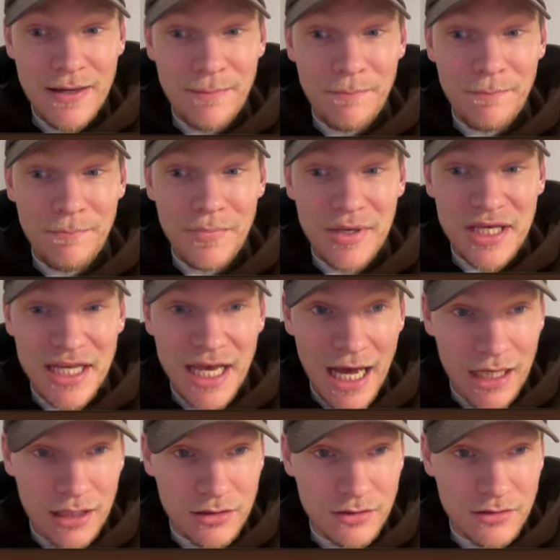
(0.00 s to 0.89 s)

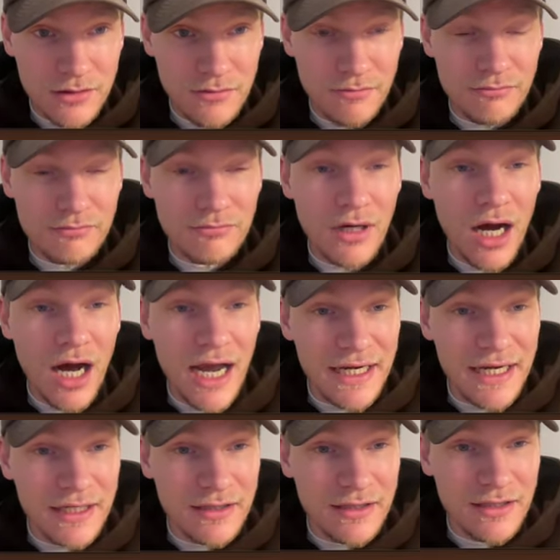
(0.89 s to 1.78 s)
mía,
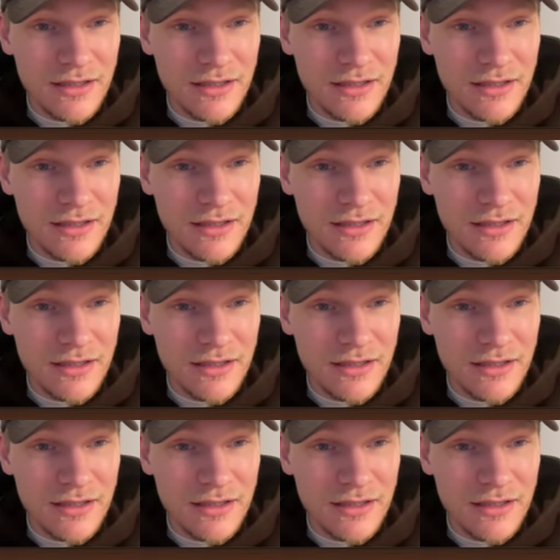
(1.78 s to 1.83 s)
mine.